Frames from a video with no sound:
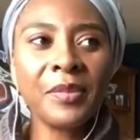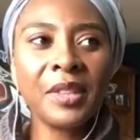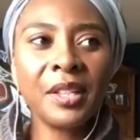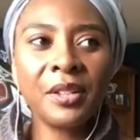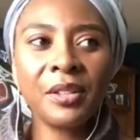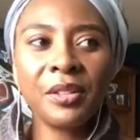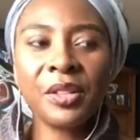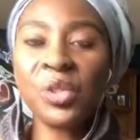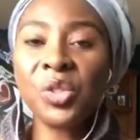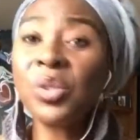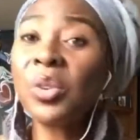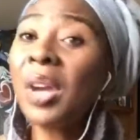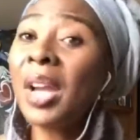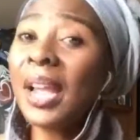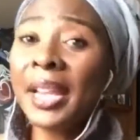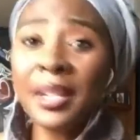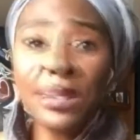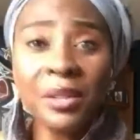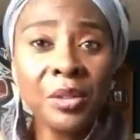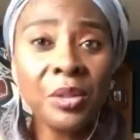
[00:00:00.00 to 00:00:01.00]
They're
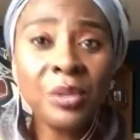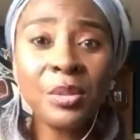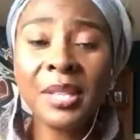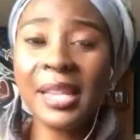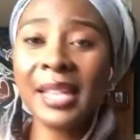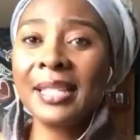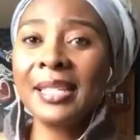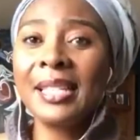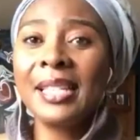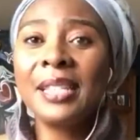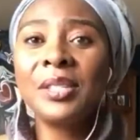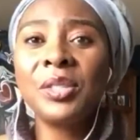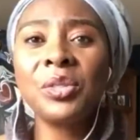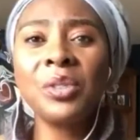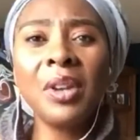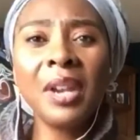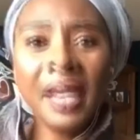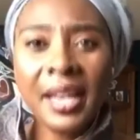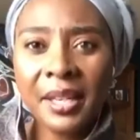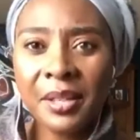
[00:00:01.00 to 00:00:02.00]
trying new techniques,
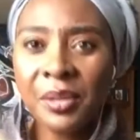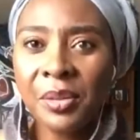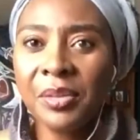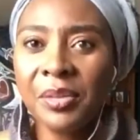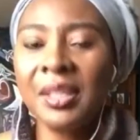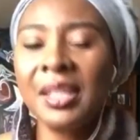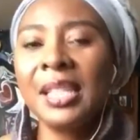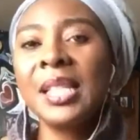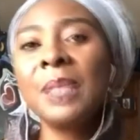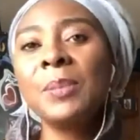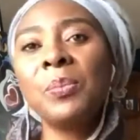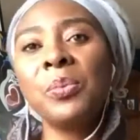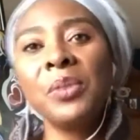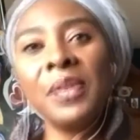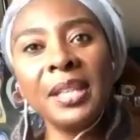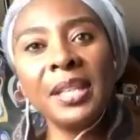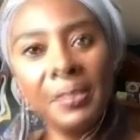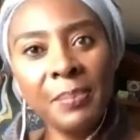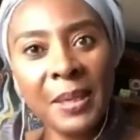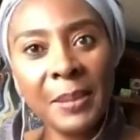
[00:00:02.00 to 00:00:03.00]
trying new things,
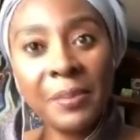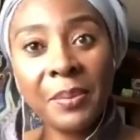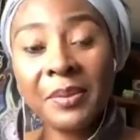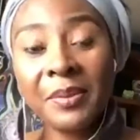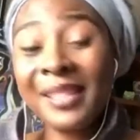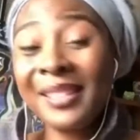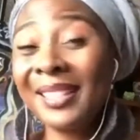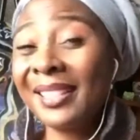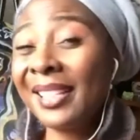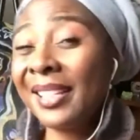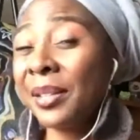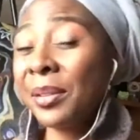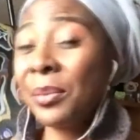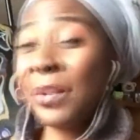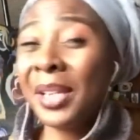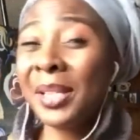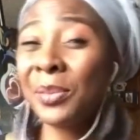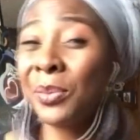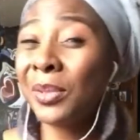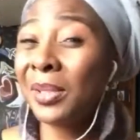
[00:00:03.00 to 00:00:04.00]
bringing people in that they
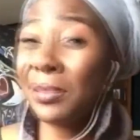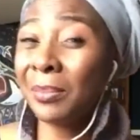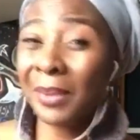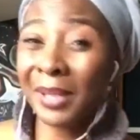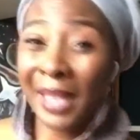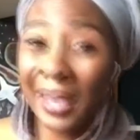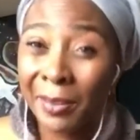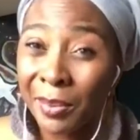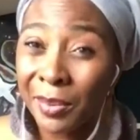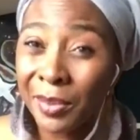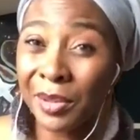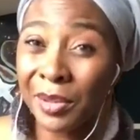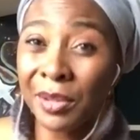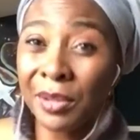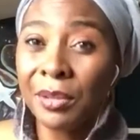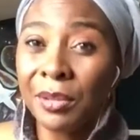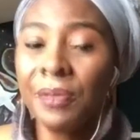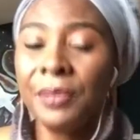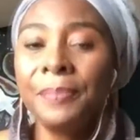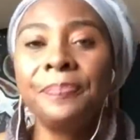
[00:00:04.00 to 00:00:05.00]
otherwise wouldn't be able
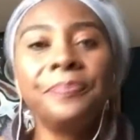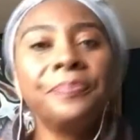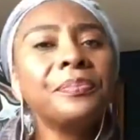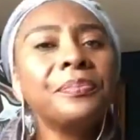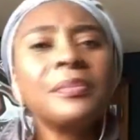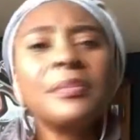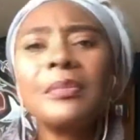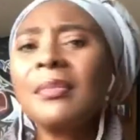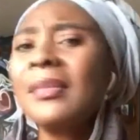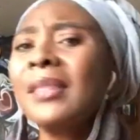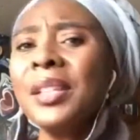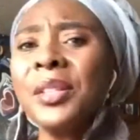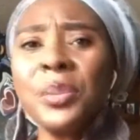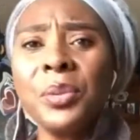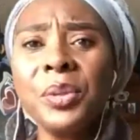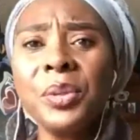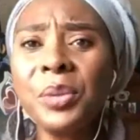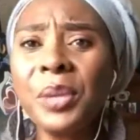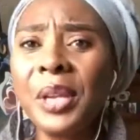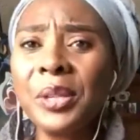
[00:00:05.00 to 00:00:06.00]
to.
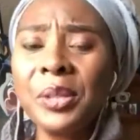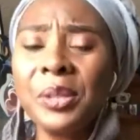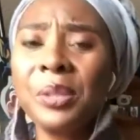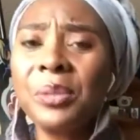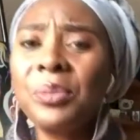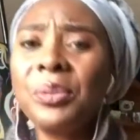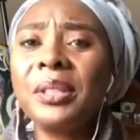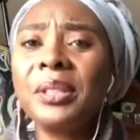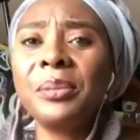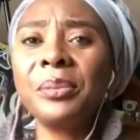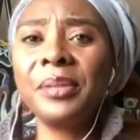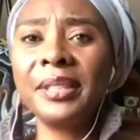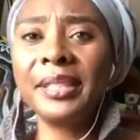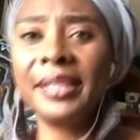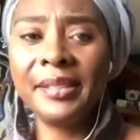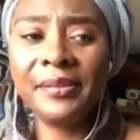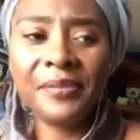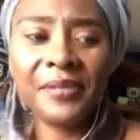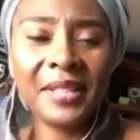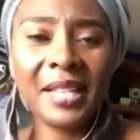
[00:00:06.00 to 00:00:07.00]
So it's actually a really,
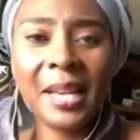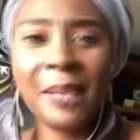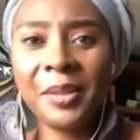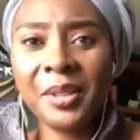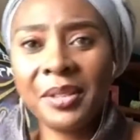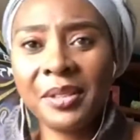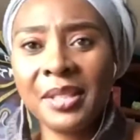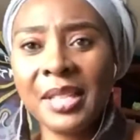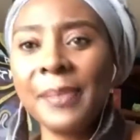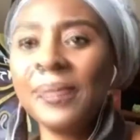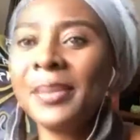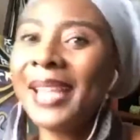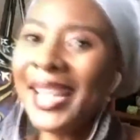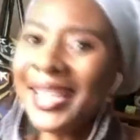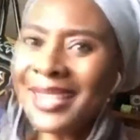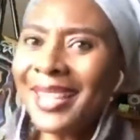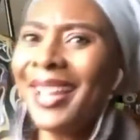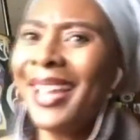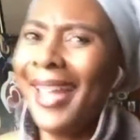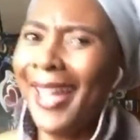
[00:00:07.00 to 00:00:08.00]
really phenomenal time. So
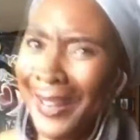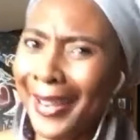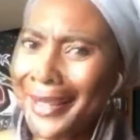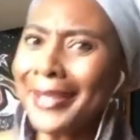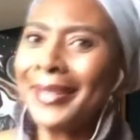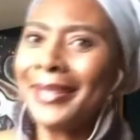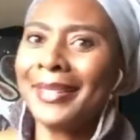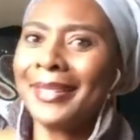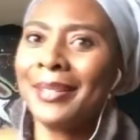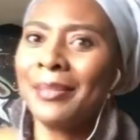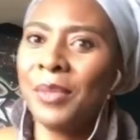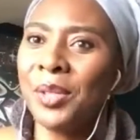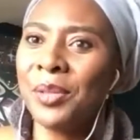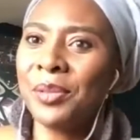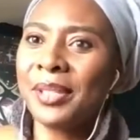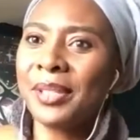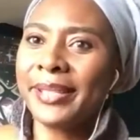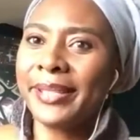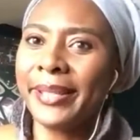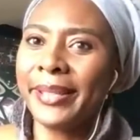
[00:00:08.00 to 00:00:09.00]
that's an excellent
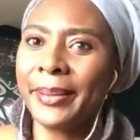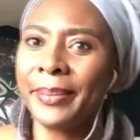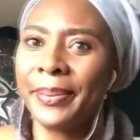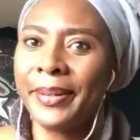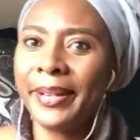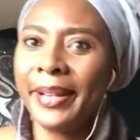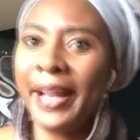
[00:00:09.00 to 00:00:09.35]
music tip.